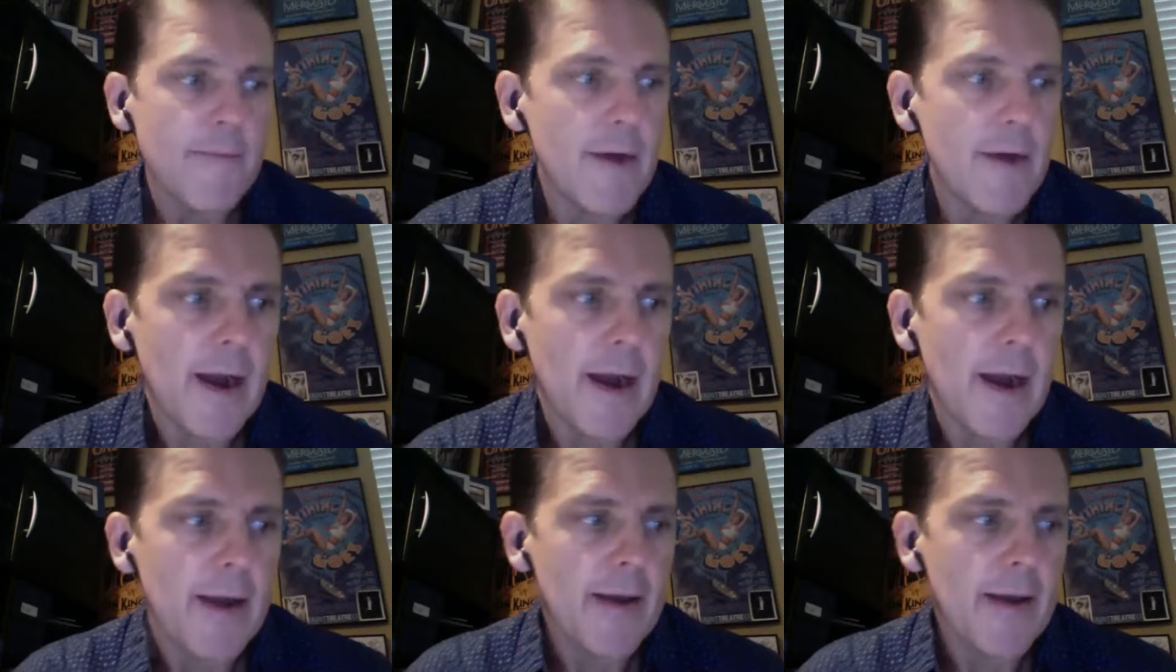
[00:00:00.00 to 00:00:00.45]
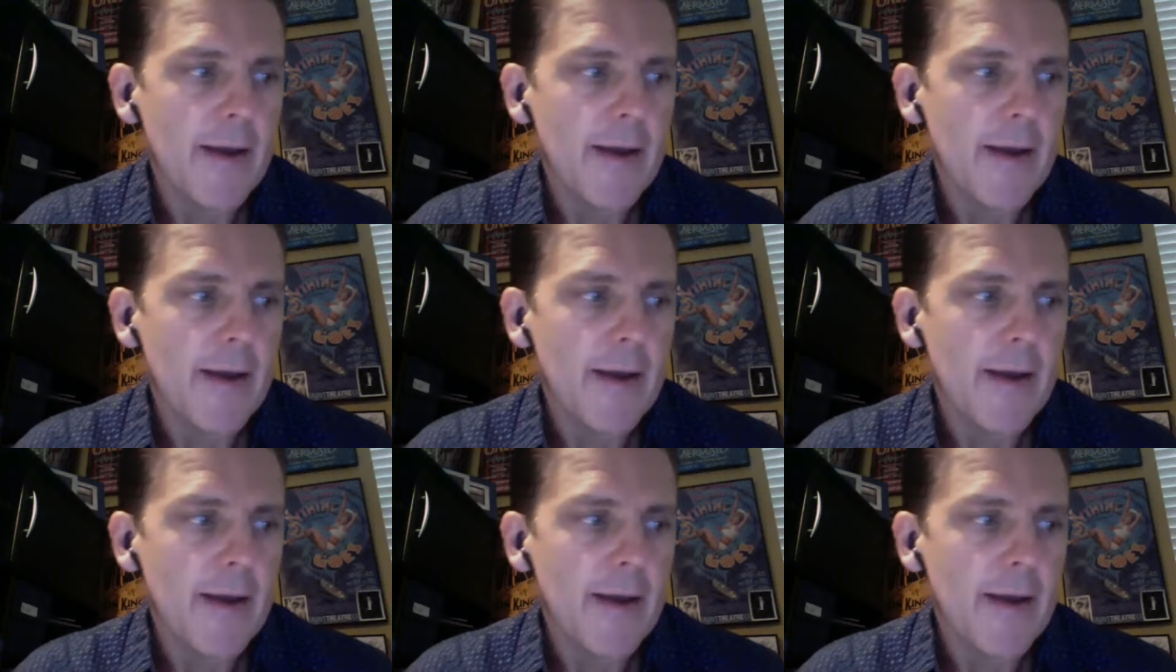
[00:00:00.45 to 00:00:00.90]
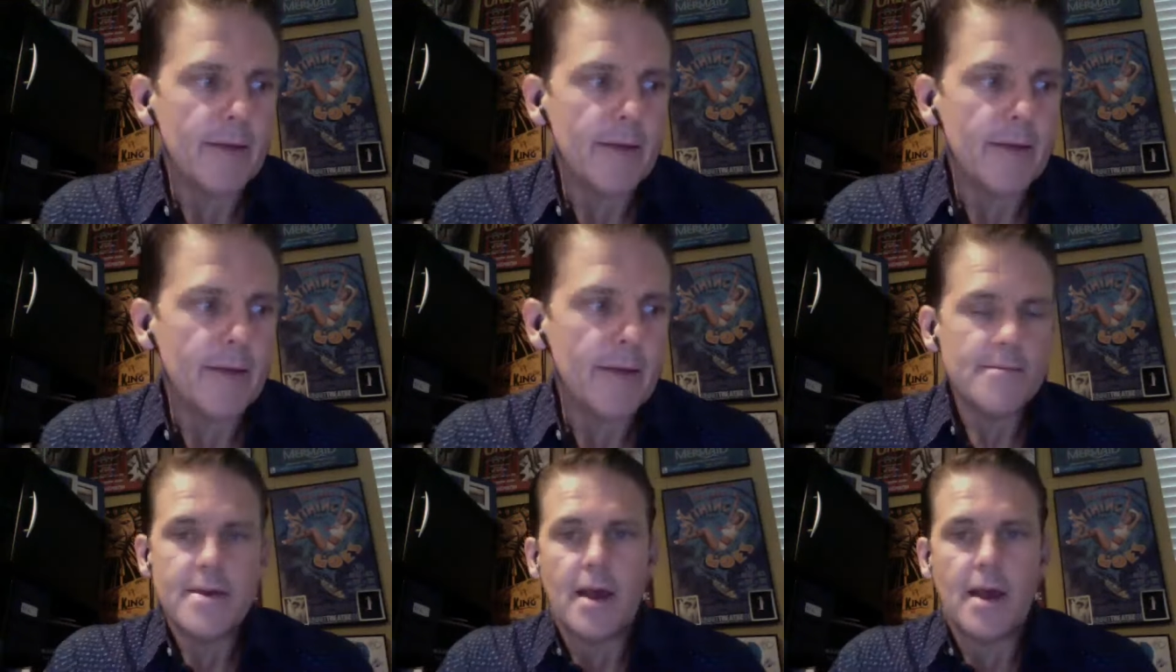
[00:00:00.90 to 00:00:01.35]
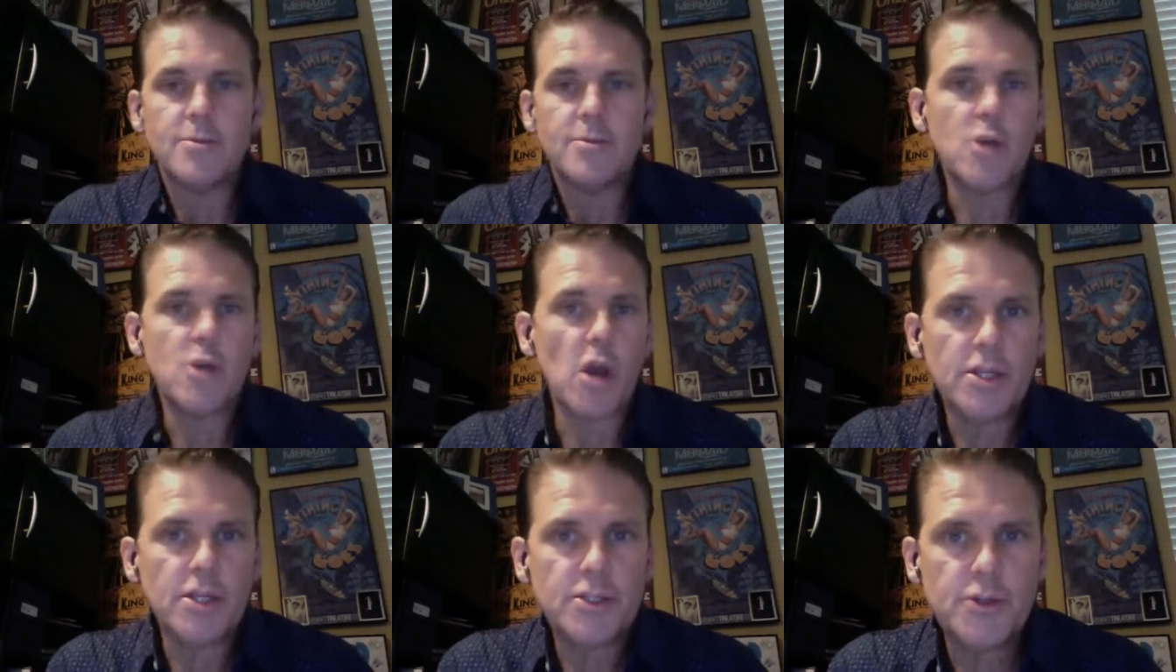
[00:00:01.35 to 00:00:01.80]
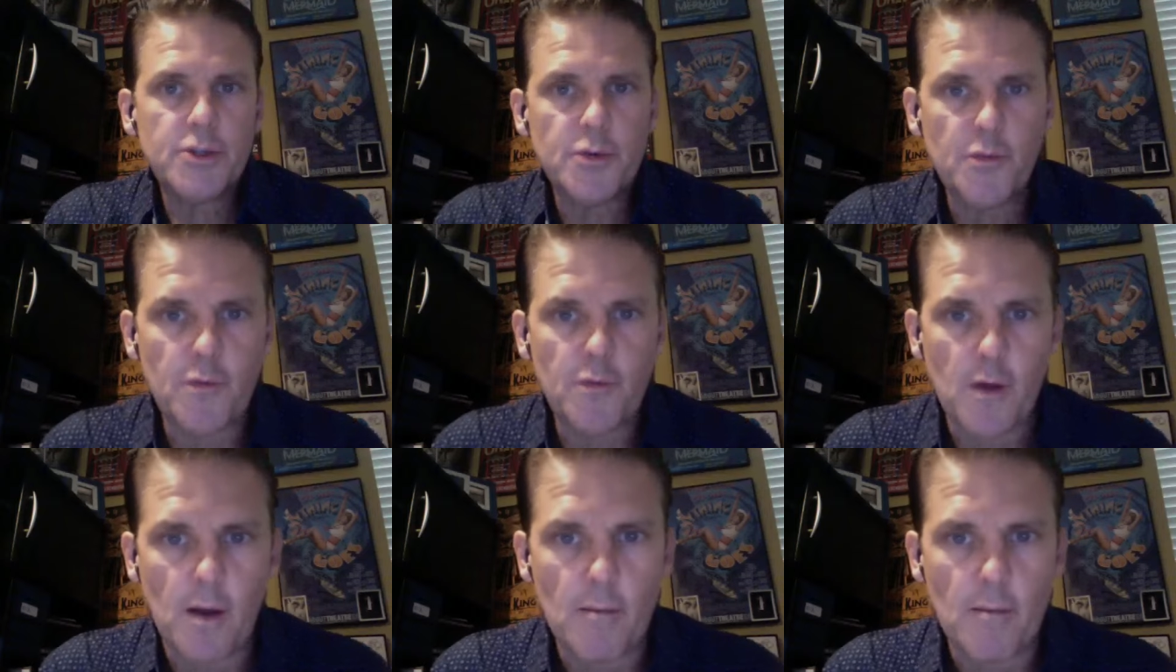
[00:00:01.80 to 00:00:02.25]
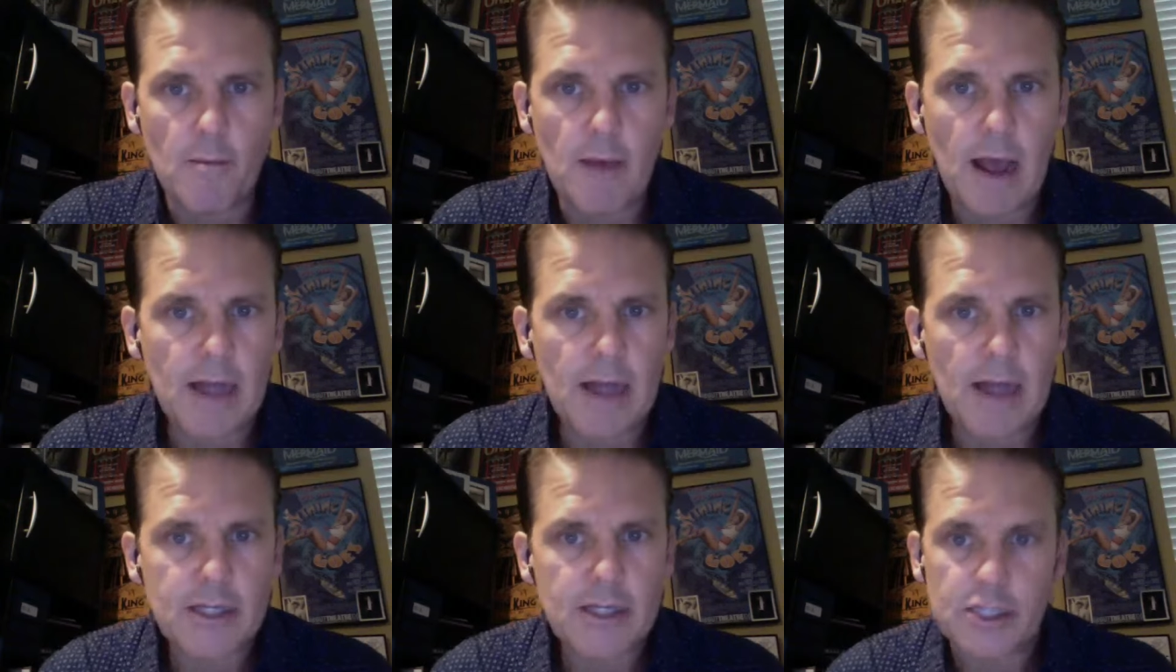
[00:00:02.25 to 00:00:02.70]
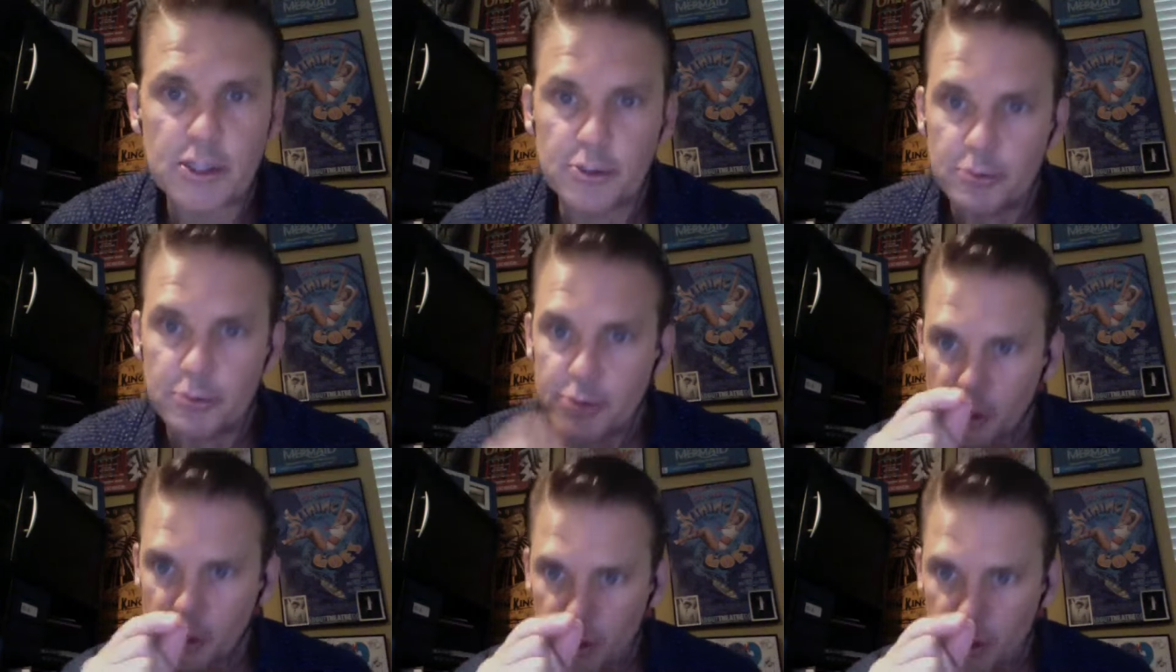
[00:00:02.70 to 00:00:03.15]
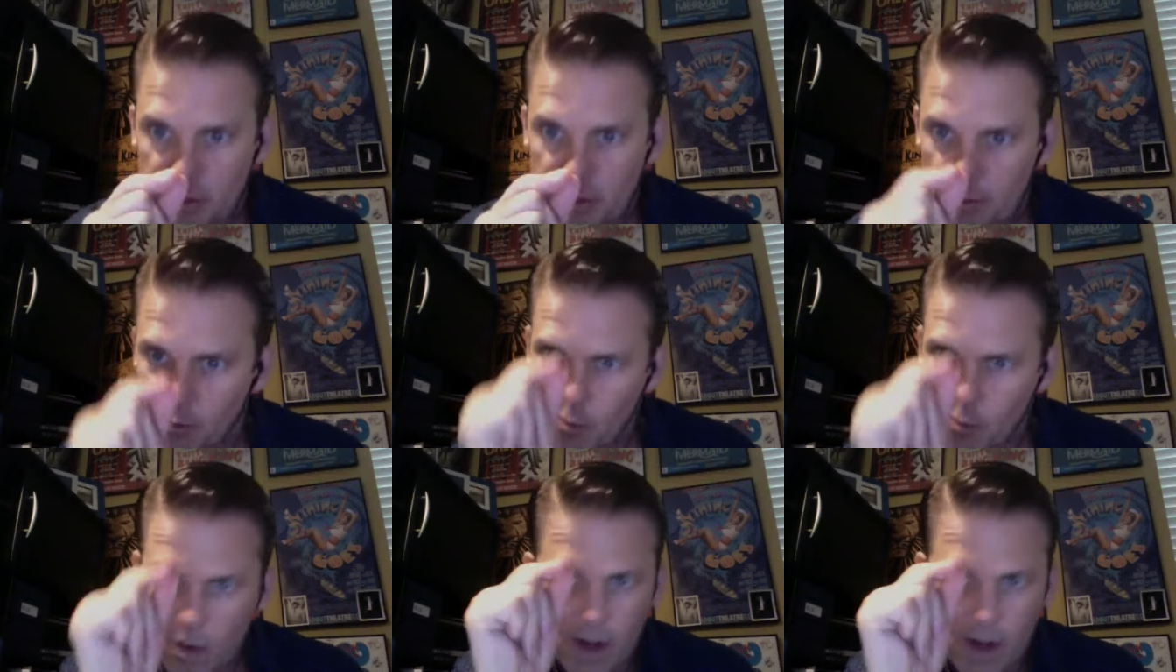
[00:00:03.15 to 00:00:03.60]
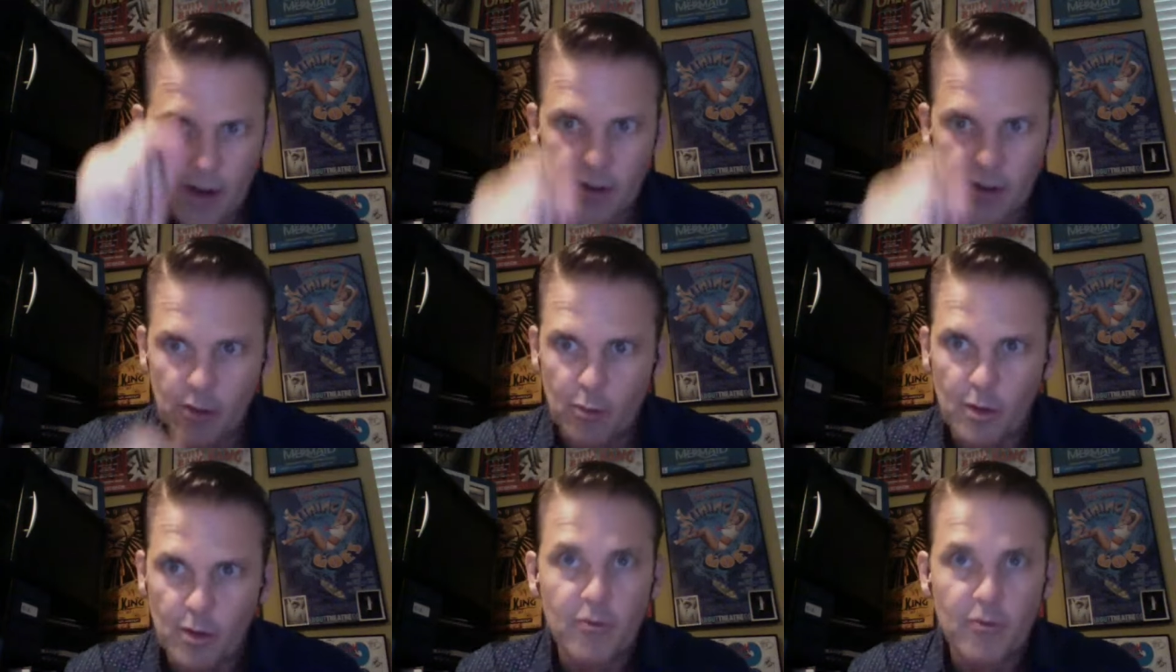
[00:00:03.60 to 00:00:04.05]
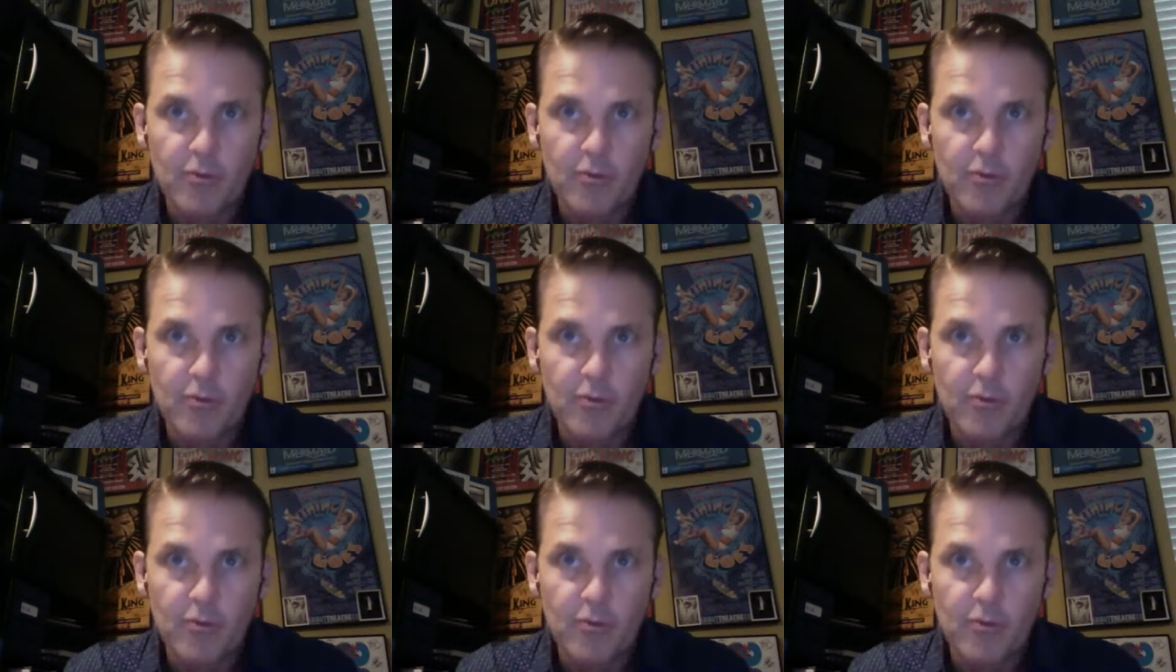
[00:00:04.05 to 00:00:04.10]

I, am I'm, I'm talking to you from actually New Jersey, but right on the river,